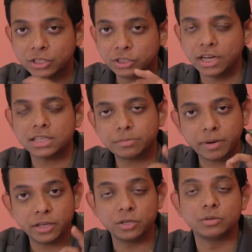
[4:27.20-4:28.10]
Just
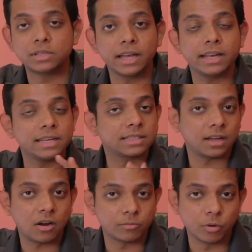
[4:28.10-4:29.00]
by using a
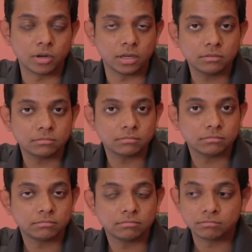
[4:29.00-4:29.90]
discount broker,
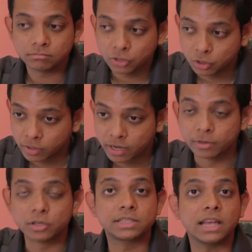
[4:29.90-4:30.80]
you were
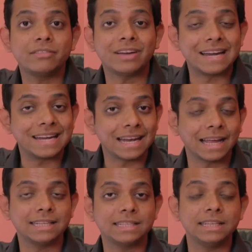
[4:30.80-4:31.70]
able to save
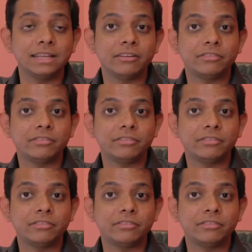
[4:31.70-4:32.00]
95%.